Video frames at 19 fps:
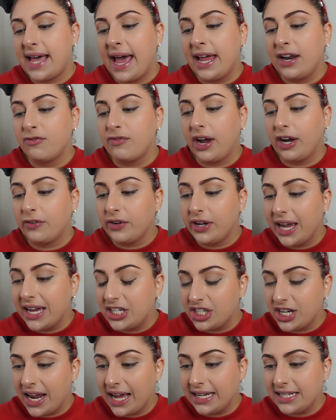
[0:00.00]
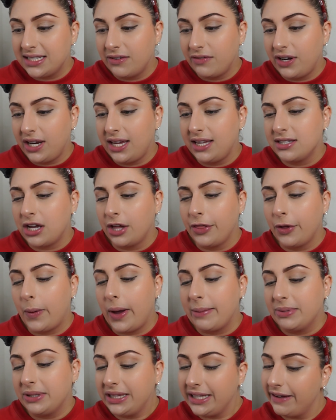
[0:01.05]
and recreation activities, although
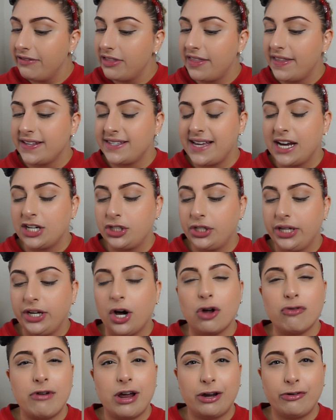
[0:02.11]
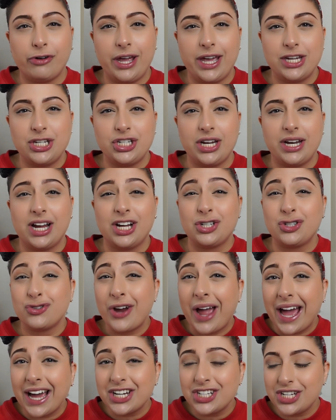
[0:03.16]
I believe that that's actually called recreation
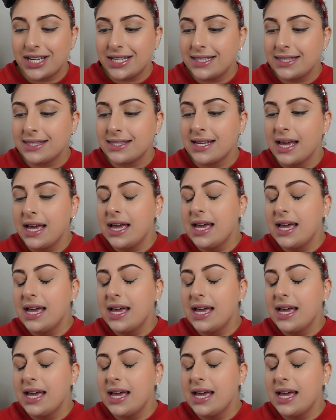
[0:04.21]
attractions.